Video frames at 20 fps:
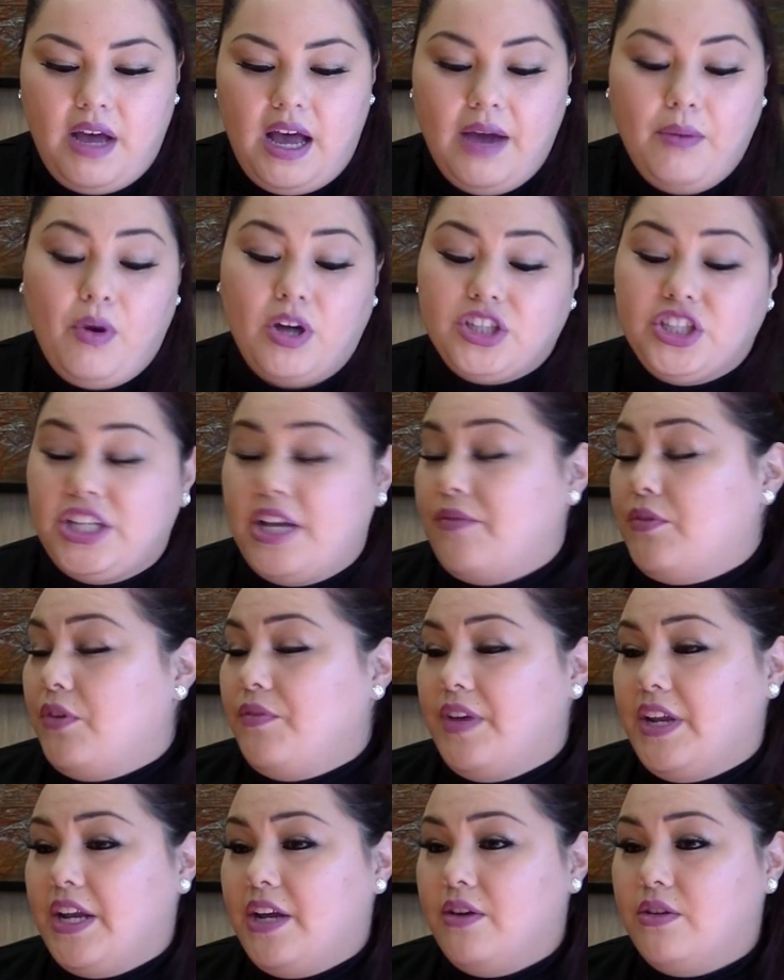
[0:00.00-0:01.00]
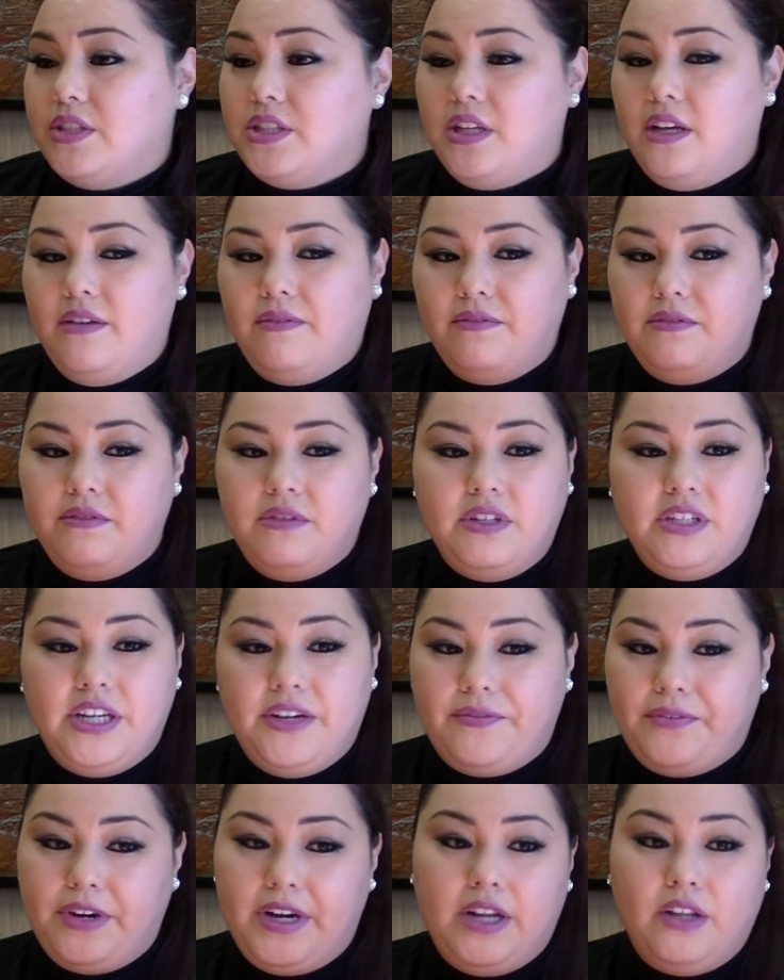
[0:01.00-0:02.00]
I watched several videos of
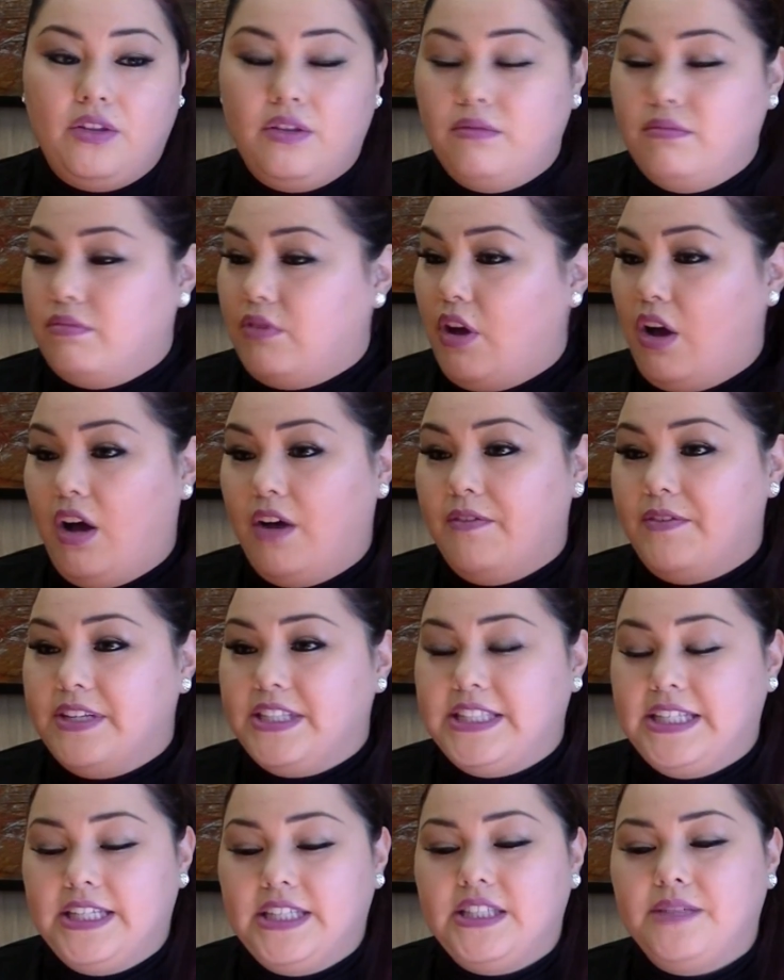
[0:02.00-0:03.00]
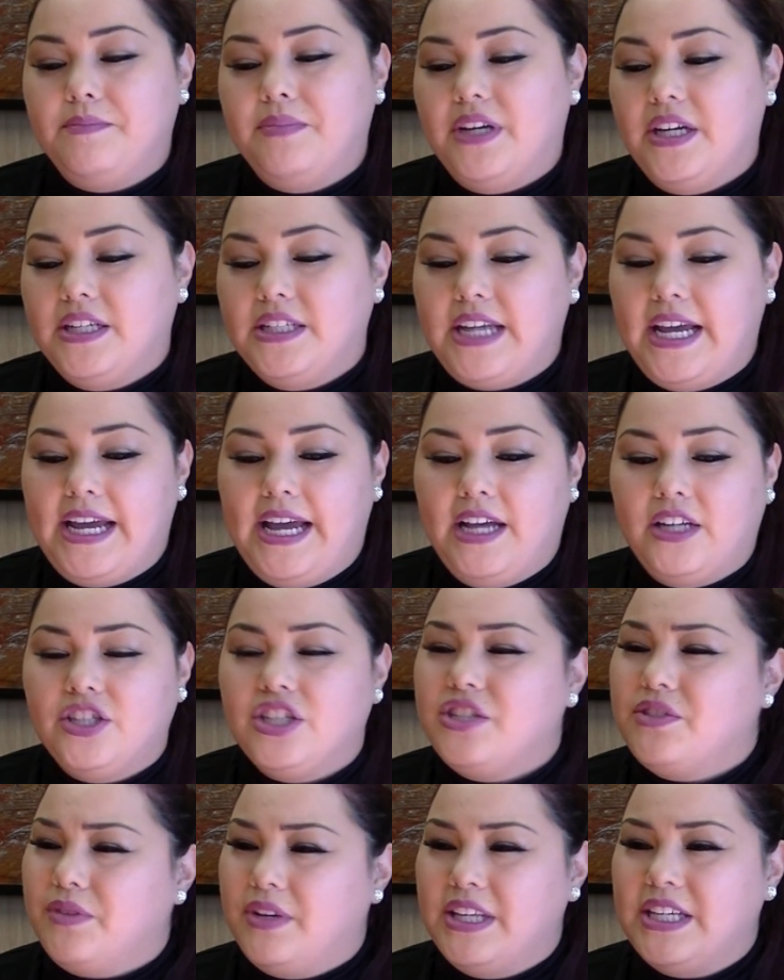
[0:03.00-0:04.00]
different law offices, but Dianne
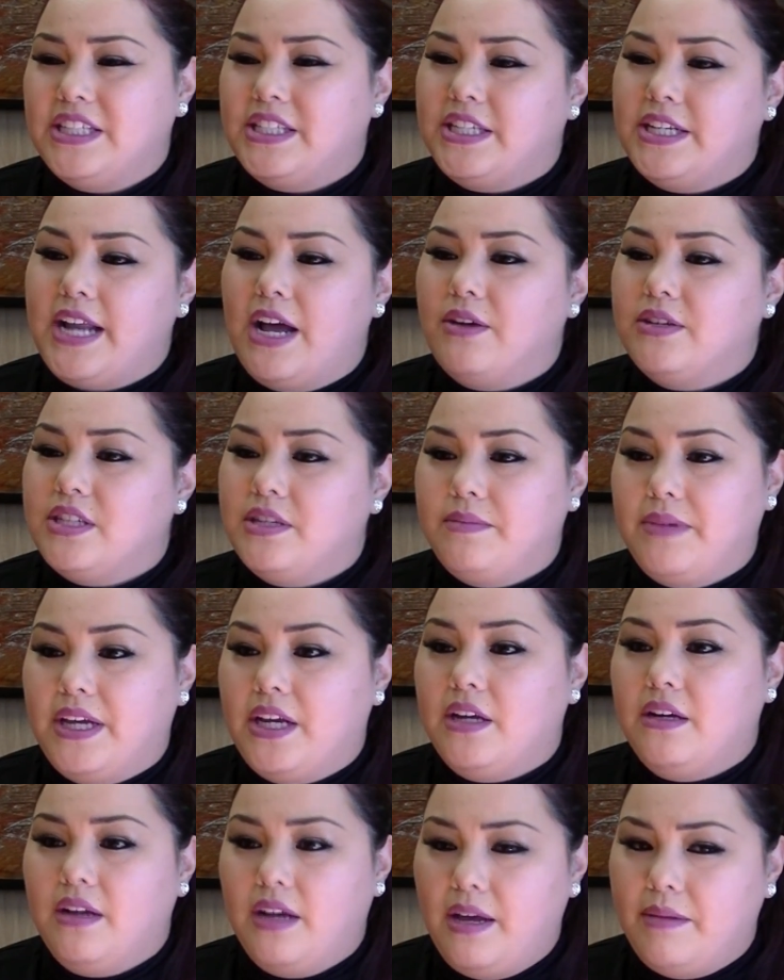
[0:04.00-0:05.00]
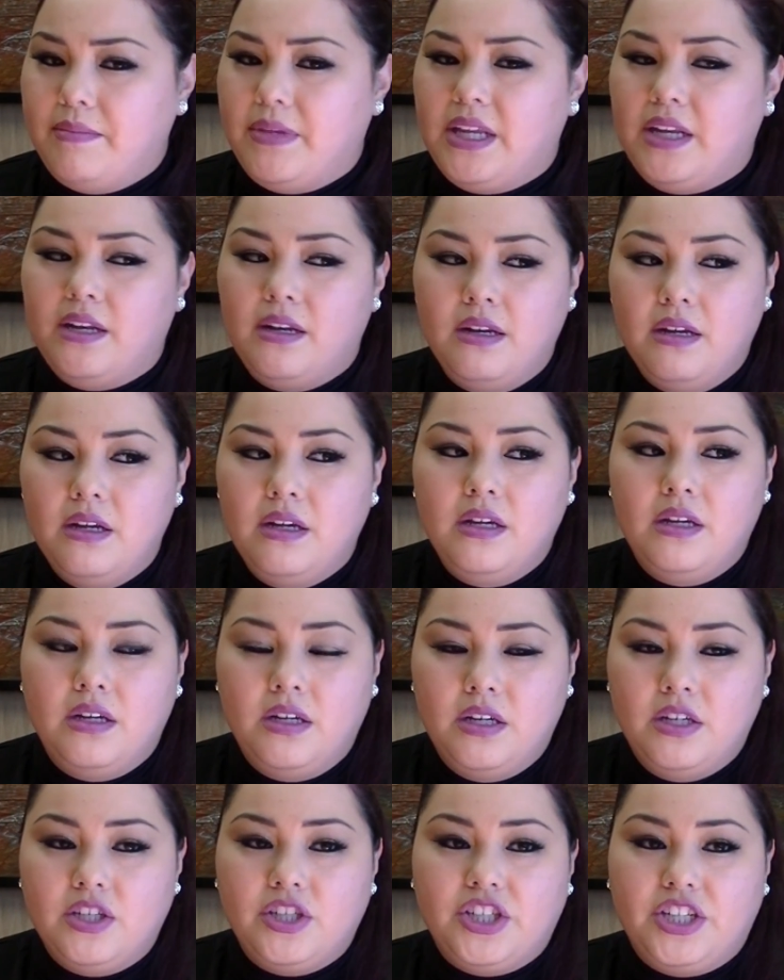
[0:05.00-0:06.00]
just really stood out to me. I mean,
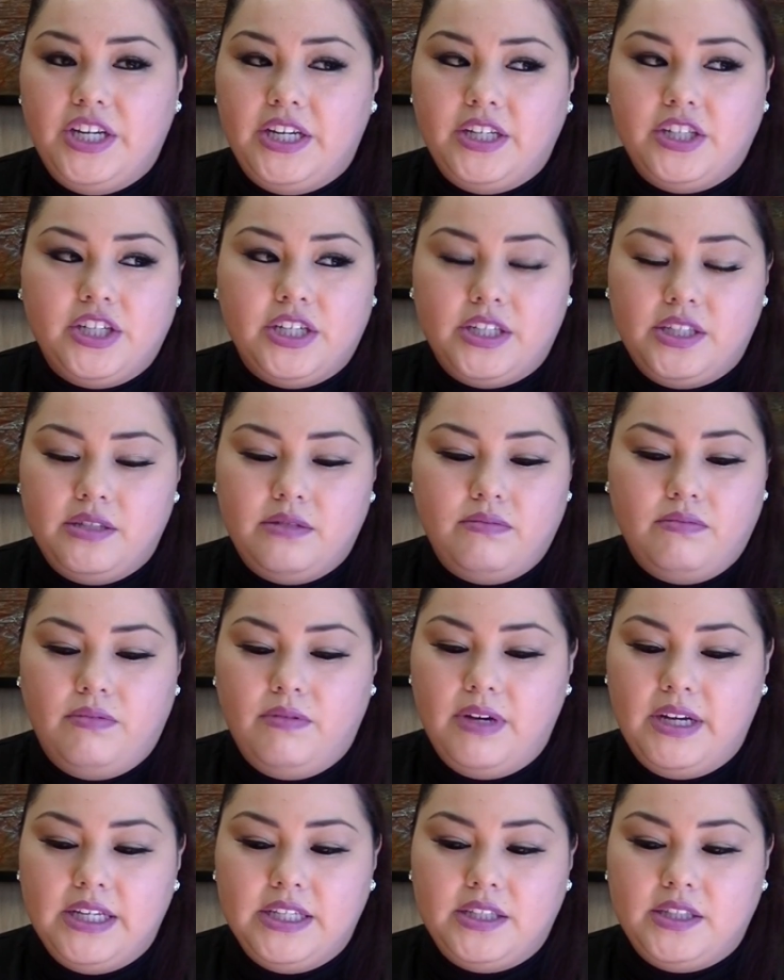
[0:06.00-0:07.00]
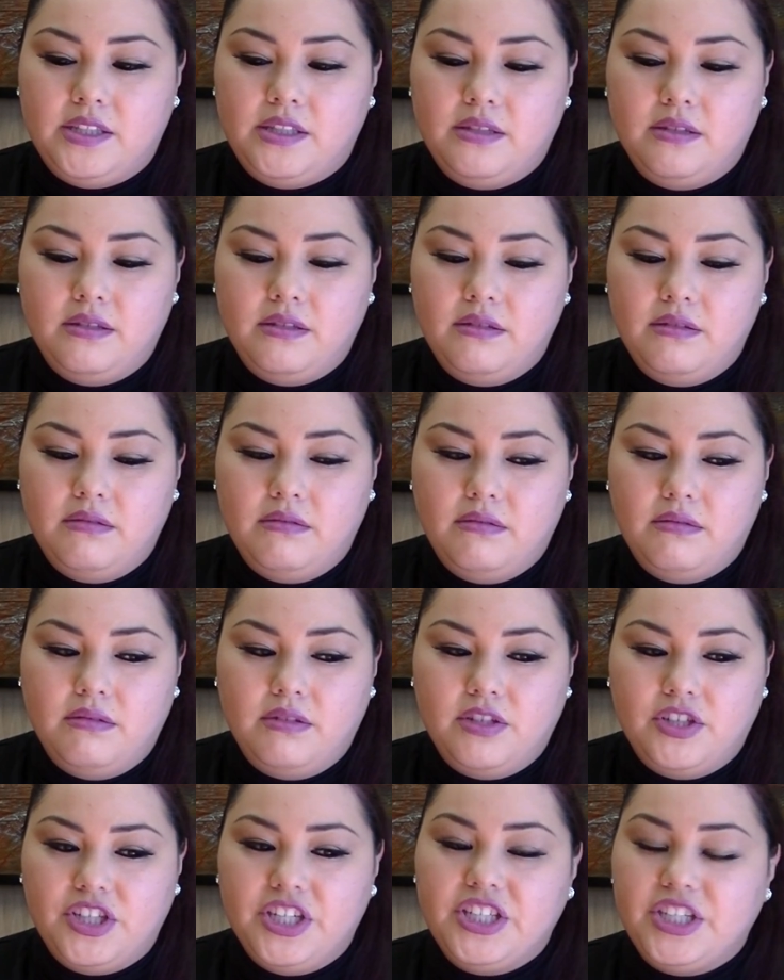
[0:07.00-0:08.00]
she just
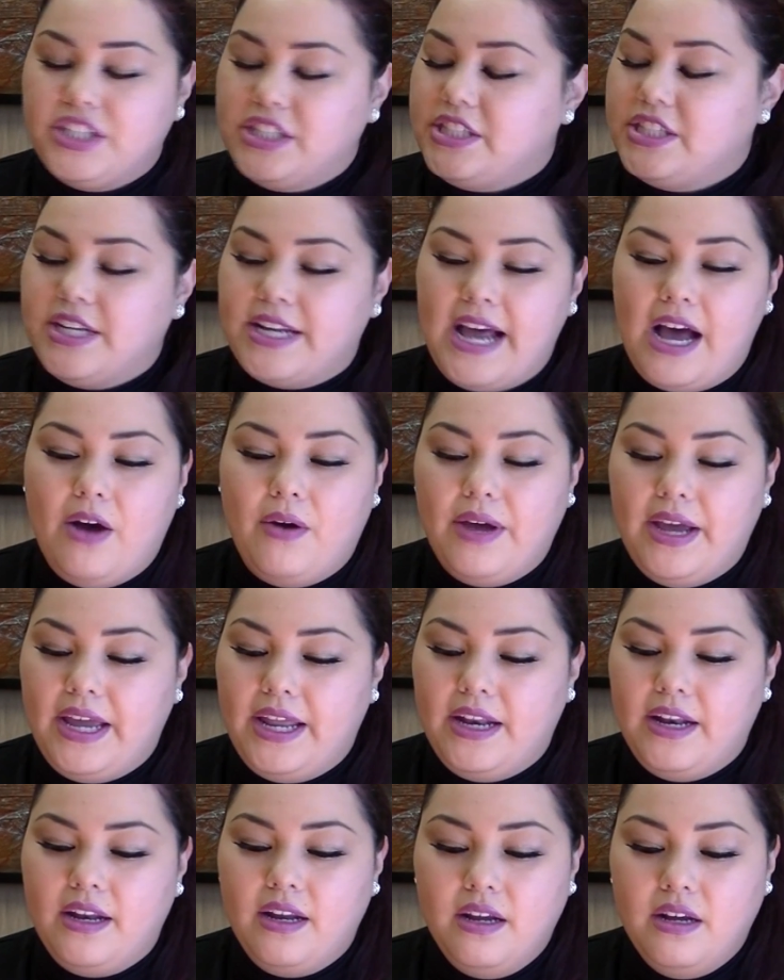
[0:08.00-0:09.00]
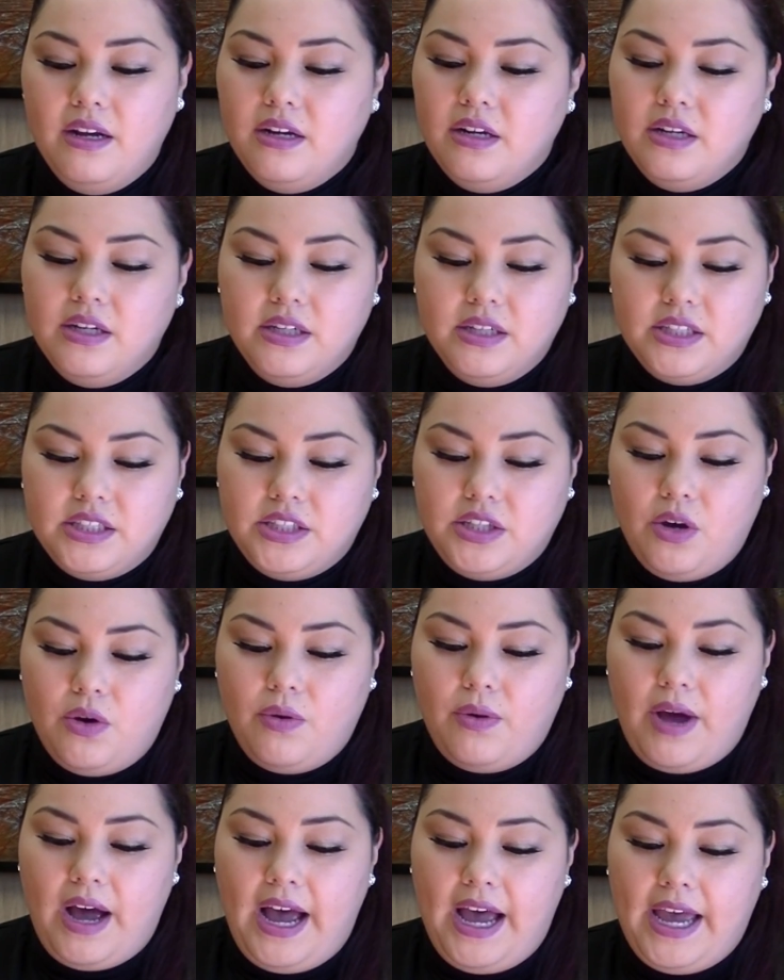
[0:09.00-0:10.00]
stood out. And
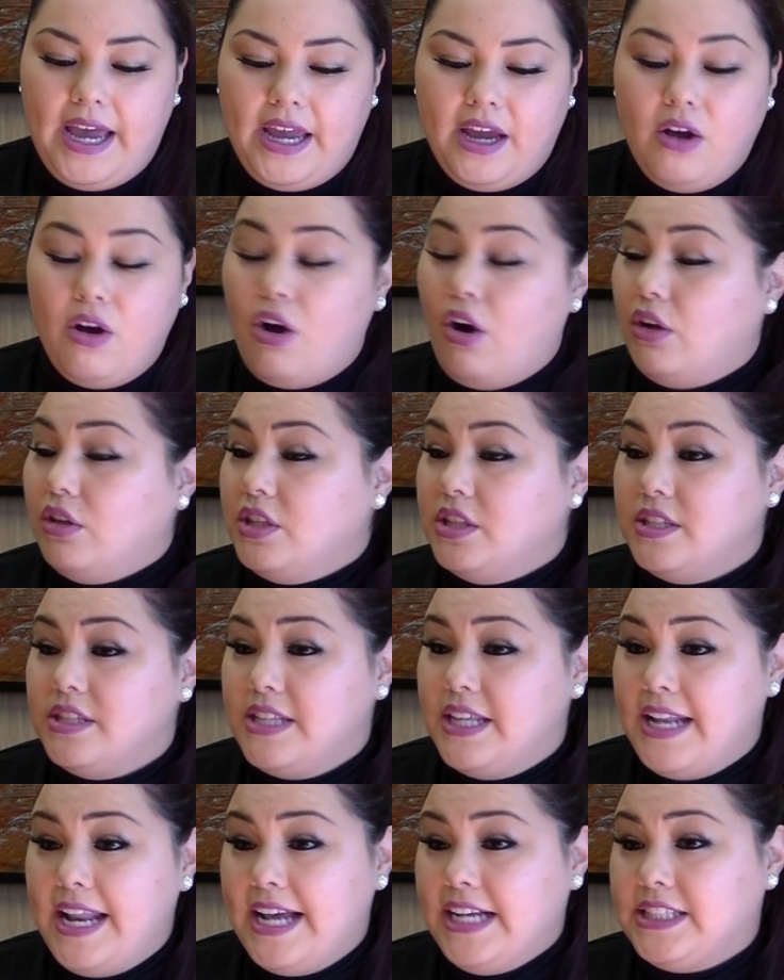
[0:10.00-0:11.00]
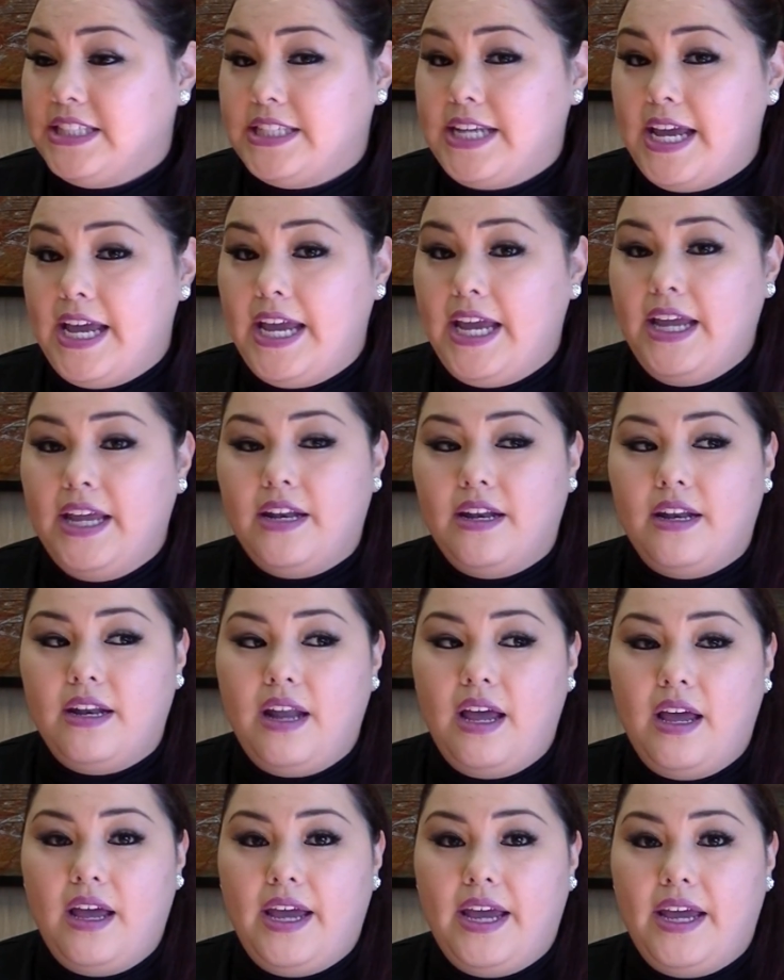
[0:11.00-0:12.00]
so I called the next day and
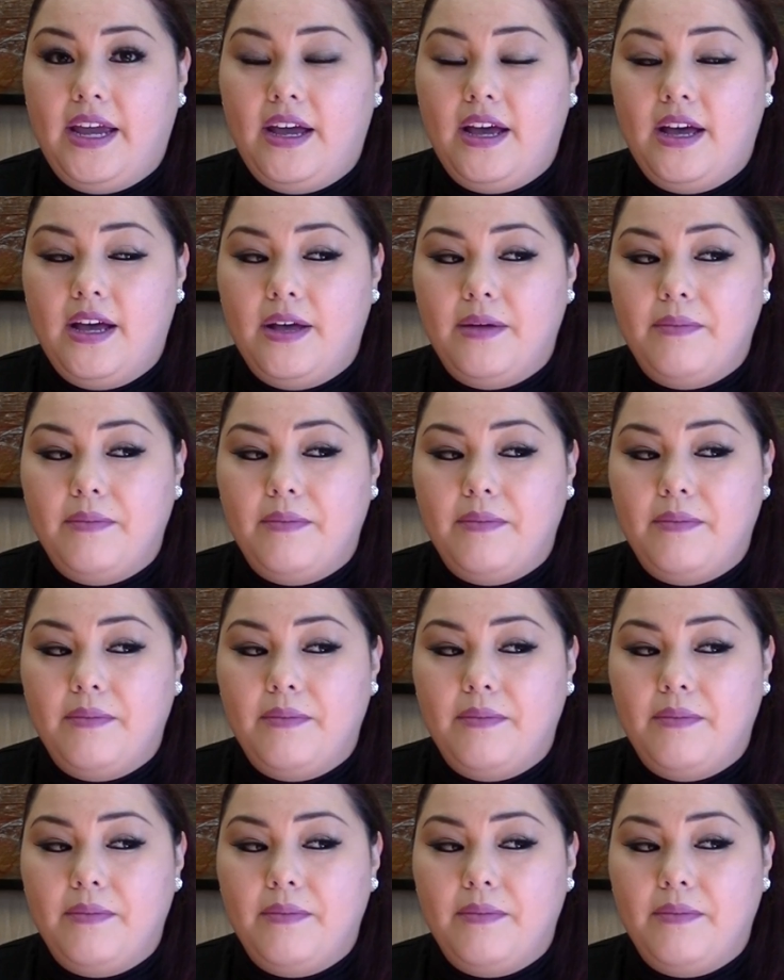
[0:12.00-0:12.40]
I